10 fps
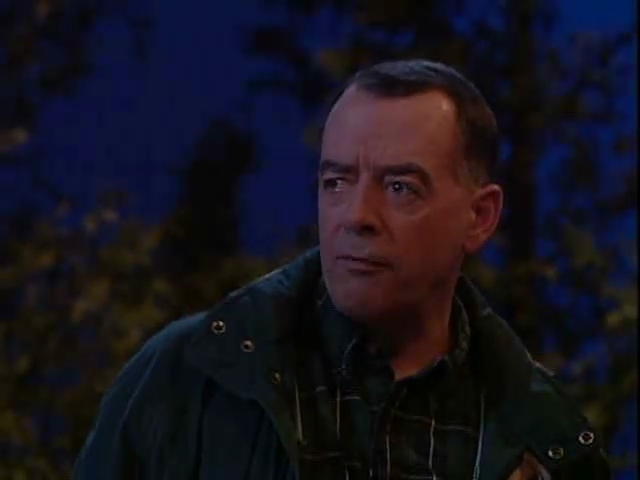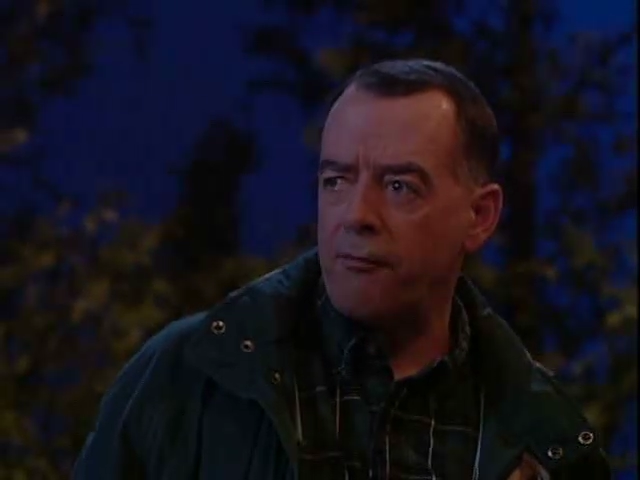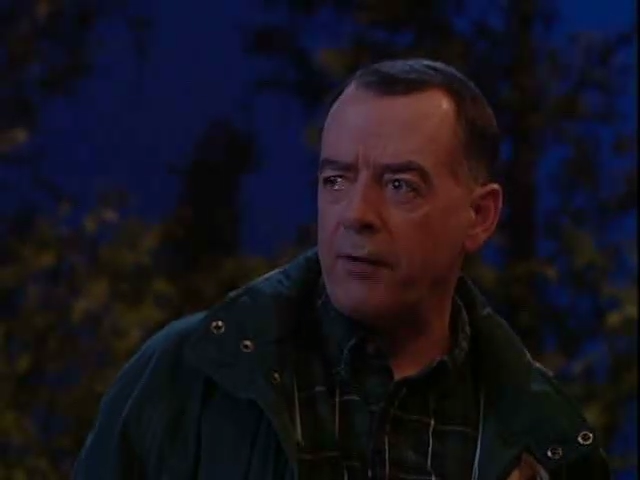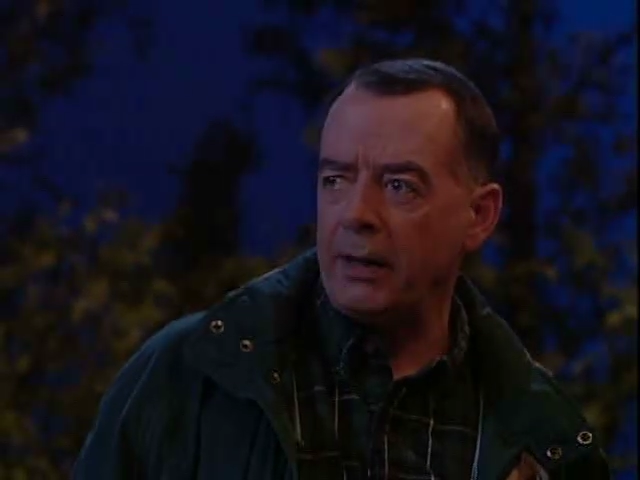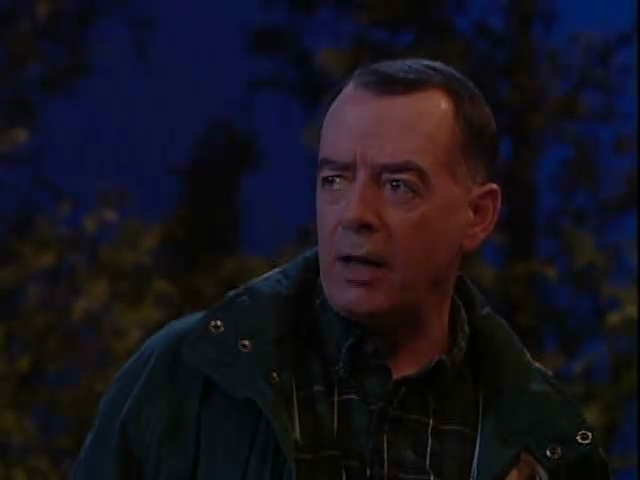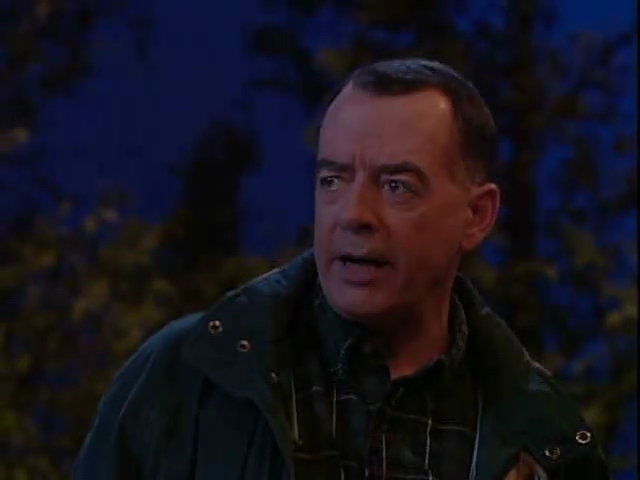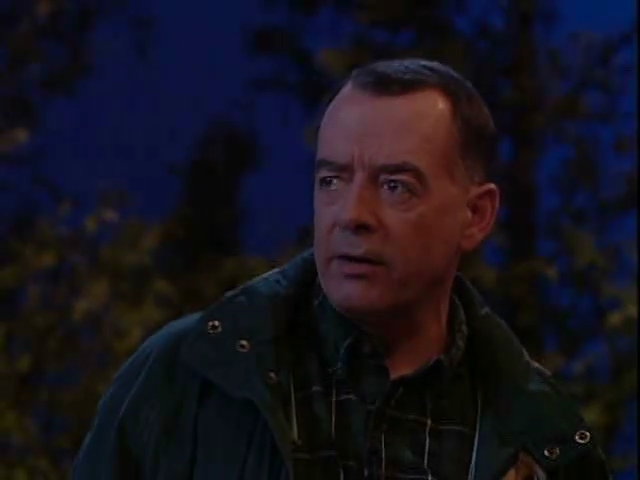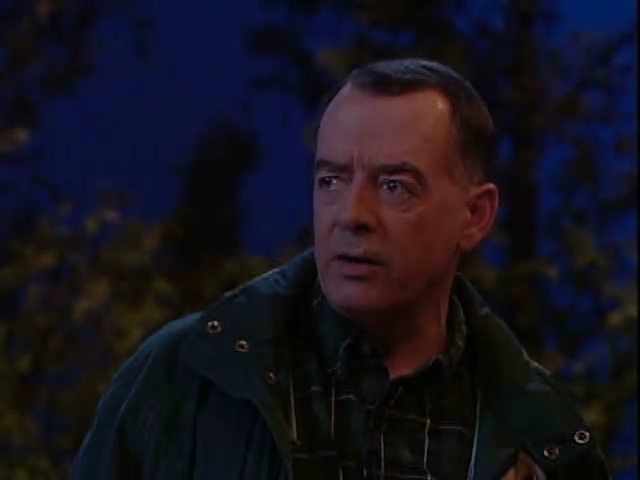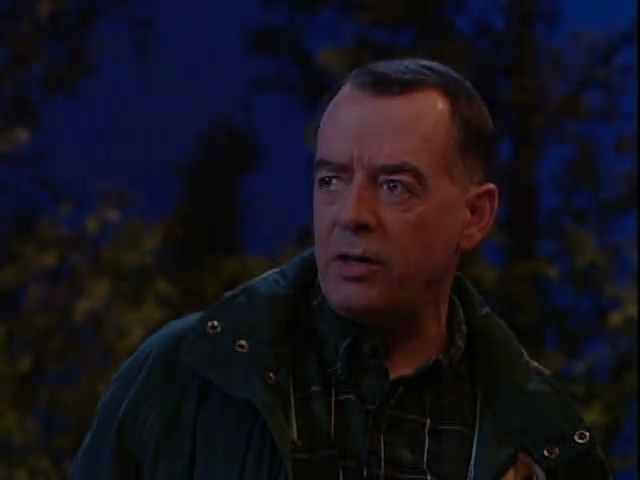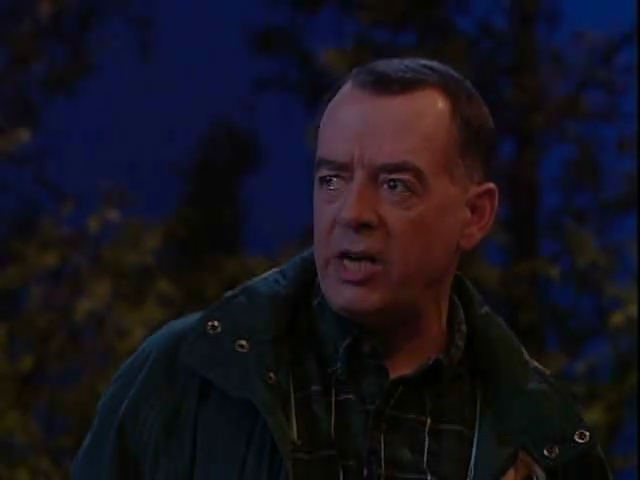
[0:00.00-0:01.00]

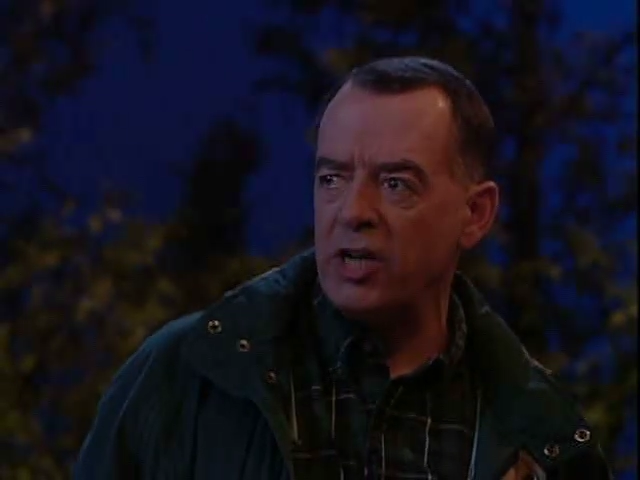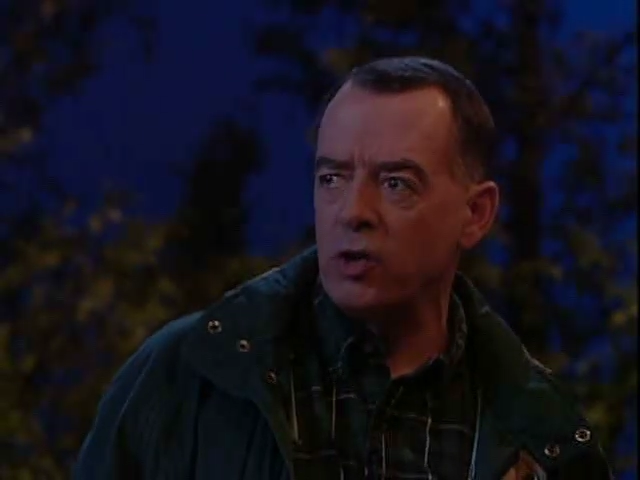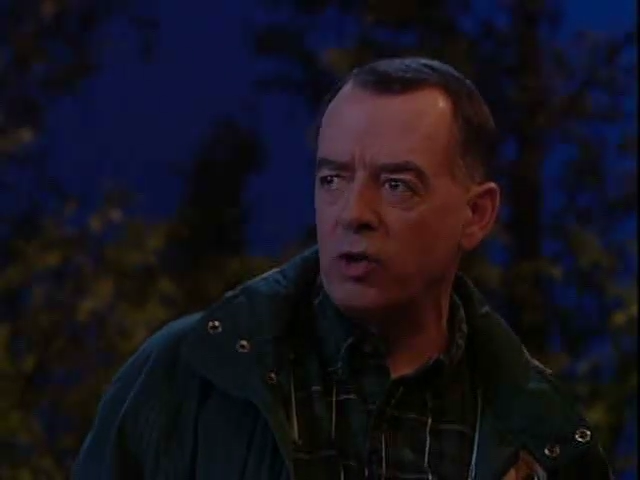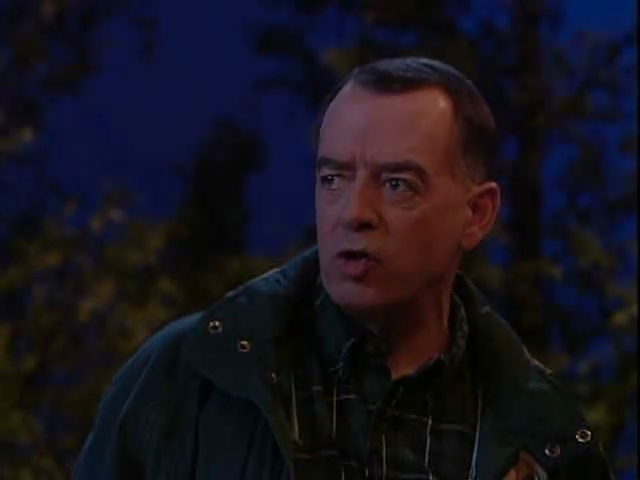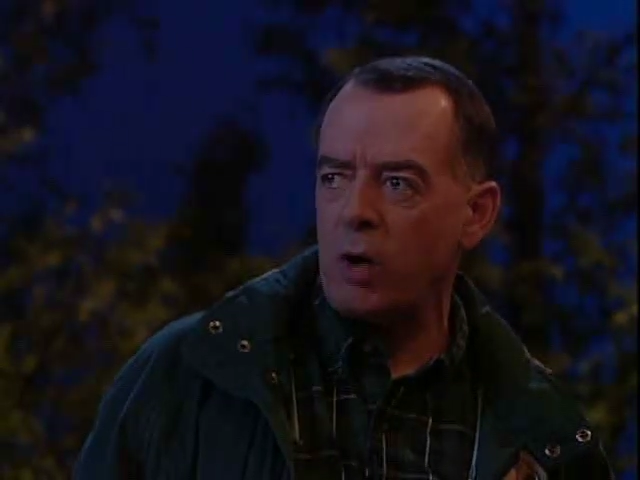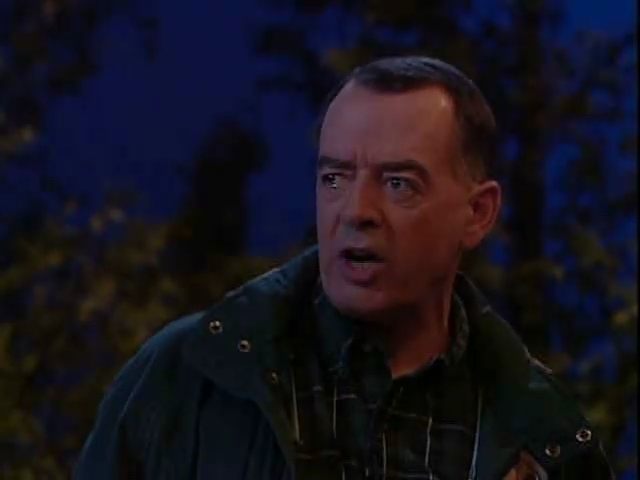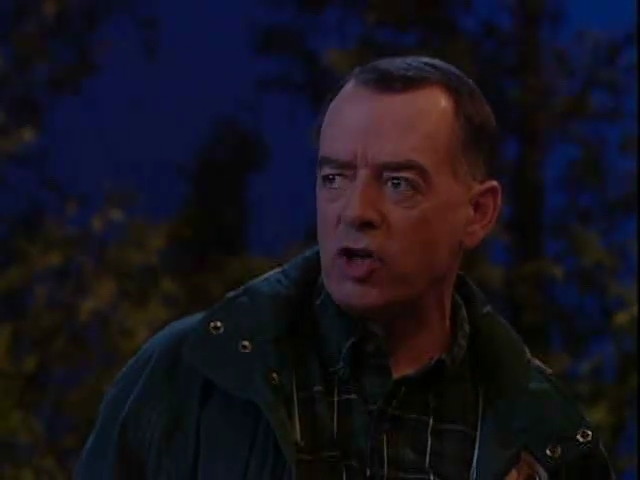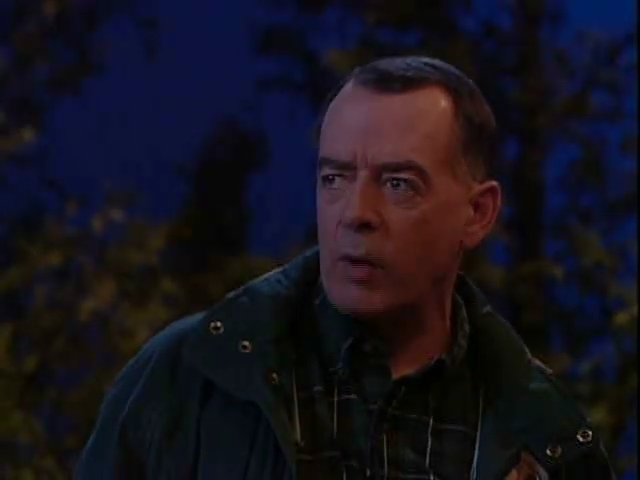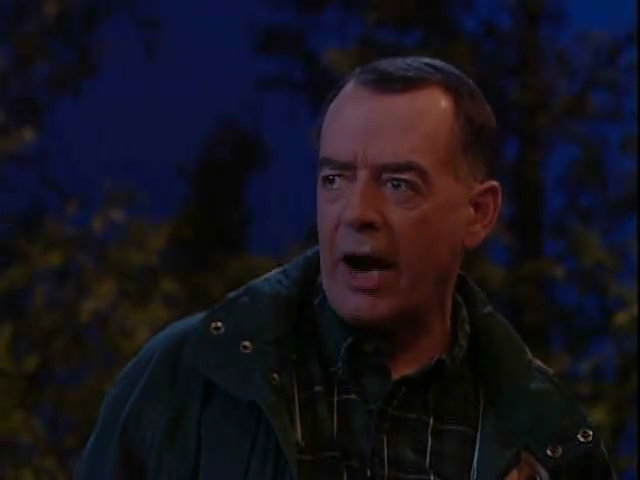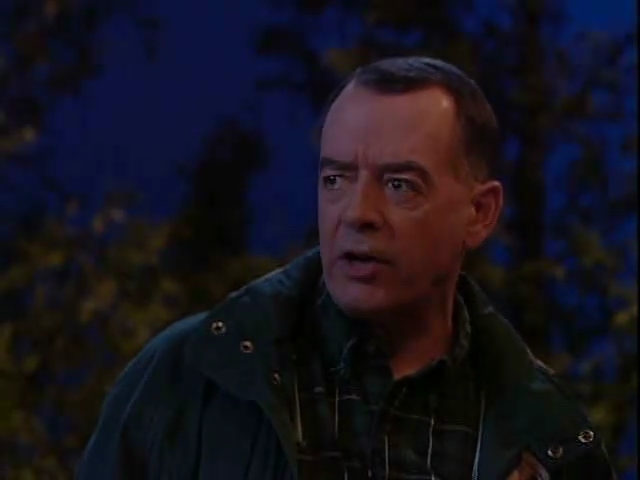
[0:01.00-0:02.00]
Freightliner diesel truck
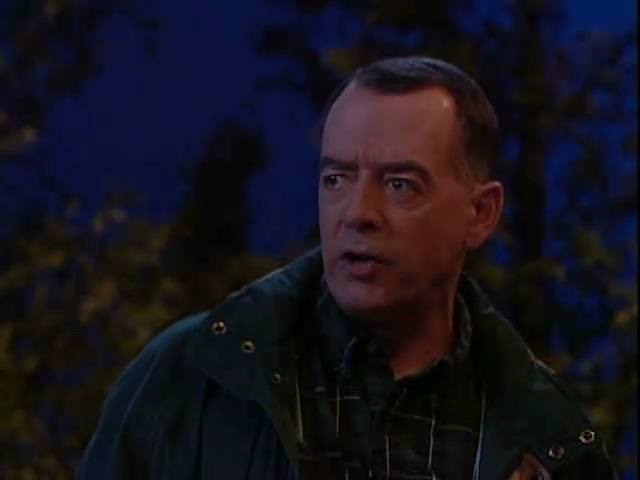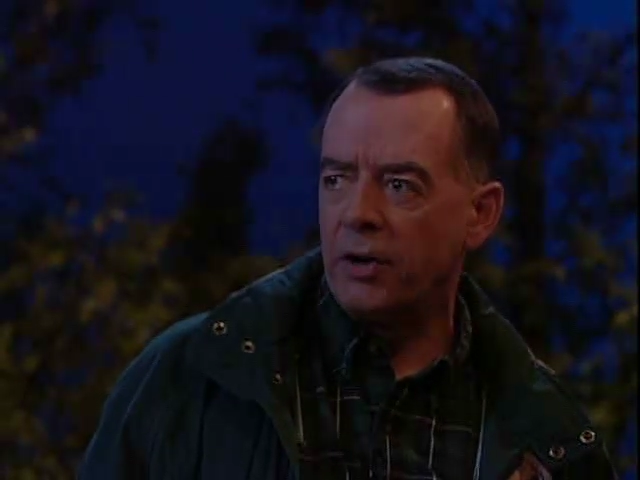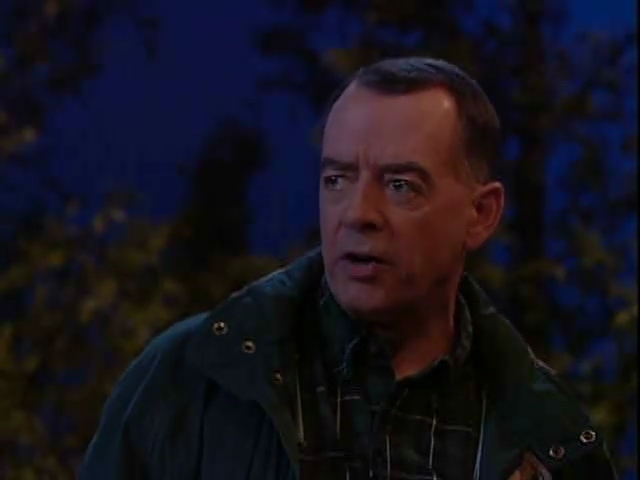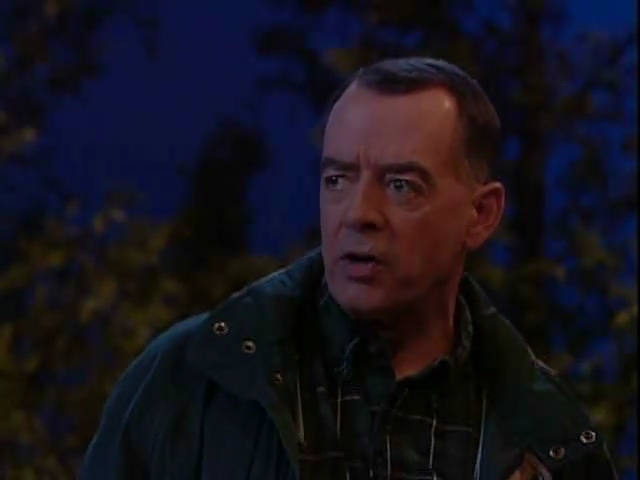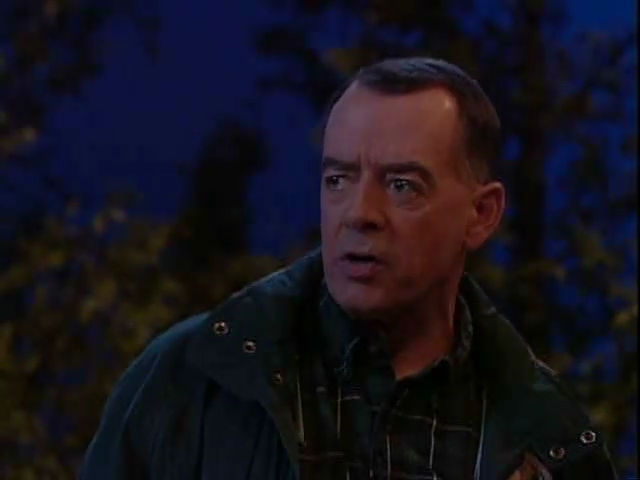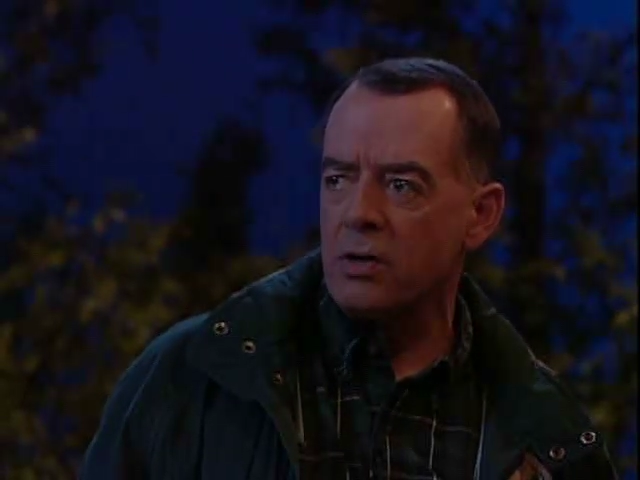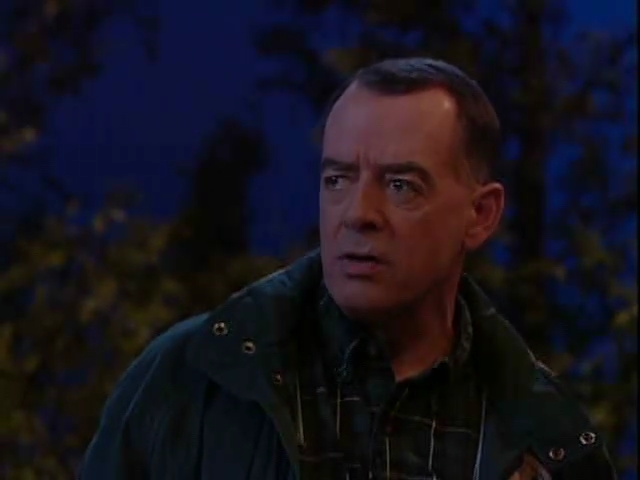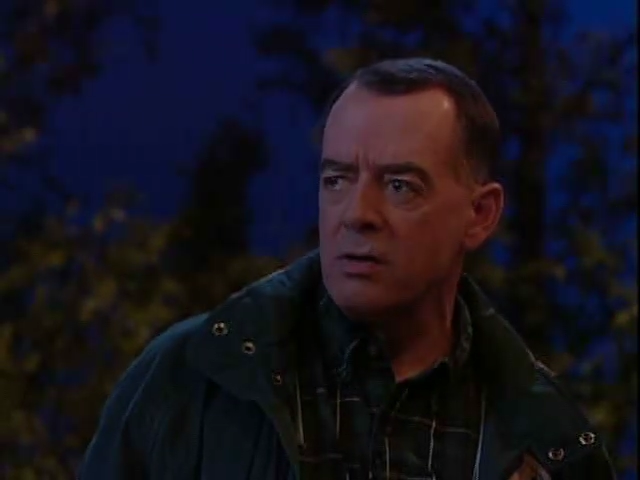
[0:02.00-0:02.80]
tractor.